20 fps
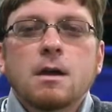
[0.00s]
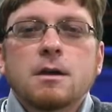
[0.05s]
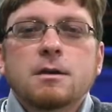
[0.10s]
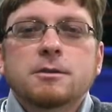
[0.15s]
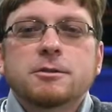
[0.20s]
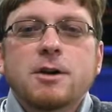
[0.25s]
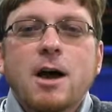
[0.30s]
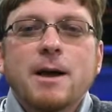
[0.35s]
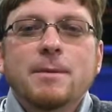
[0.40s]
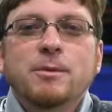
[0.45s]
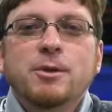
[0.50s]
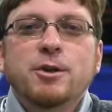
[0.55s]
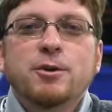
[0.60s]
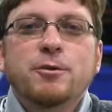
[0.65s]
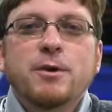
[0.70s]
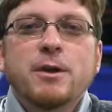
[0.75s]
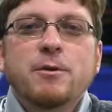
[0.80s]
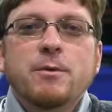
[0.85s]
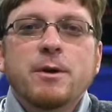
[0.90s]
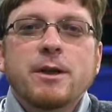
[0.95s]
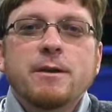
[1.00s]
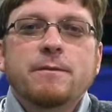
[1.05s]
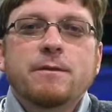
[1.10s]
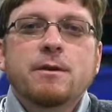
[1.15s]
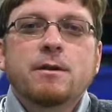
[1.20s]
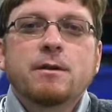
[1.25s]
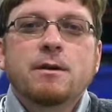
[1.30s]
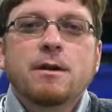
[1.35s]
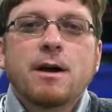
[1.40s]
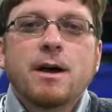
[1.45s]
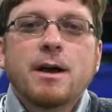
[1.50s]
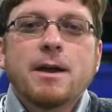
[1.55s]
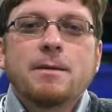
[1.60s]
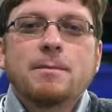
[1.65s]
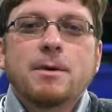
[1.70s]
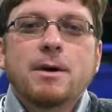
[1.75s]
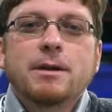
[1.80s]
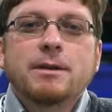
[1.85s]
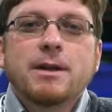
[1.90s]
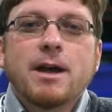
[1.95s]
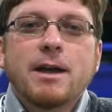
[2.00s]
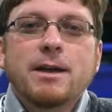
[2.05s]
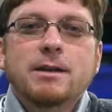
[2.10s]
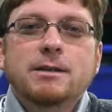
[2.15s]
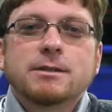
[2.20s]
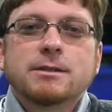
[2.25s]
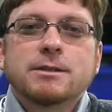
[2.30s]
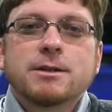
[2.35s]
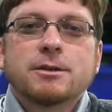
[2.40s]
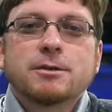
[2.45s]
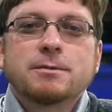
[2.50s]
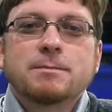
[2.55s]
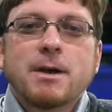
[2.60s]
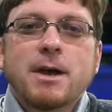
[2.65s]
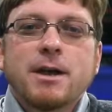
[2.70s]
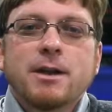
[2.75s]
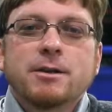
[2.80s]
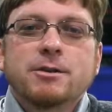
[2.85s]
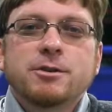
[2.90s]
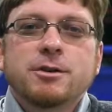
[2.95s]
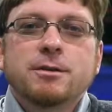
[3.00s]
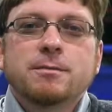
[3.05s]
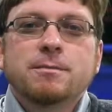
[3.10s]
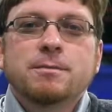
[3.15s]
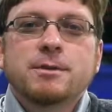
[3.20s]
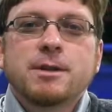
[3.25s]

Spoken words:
So I'm Louis Weaver. I'm DYNA's sales manager,